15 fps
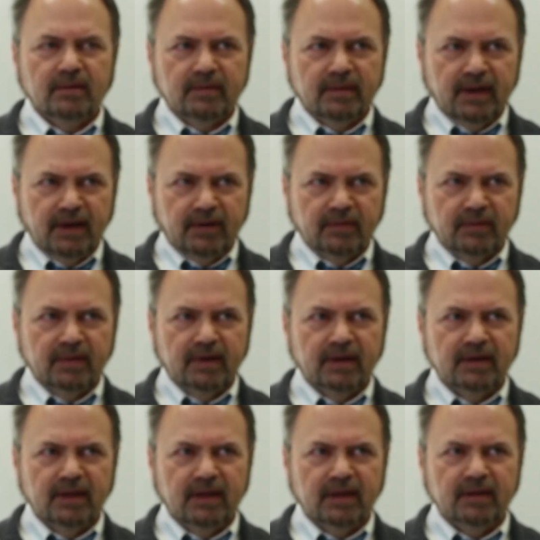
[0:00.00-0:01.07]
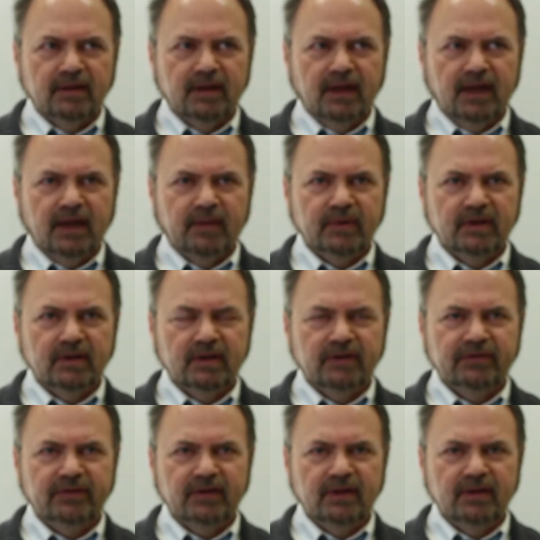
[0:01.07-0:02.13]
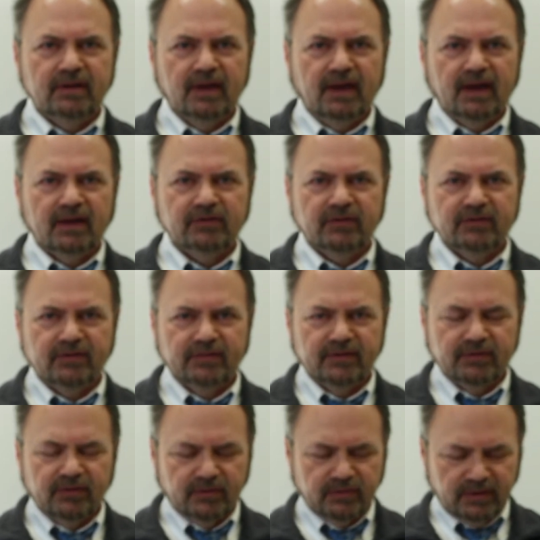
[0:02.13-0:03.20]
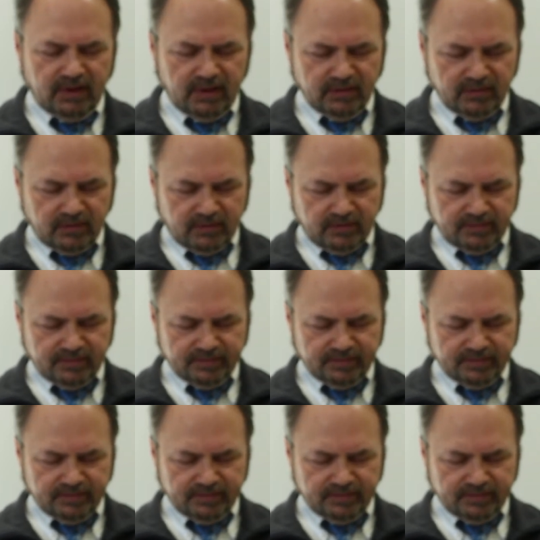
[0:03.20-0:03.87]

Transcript: Now, again, Hamlet is seeing the actions of his own uncle.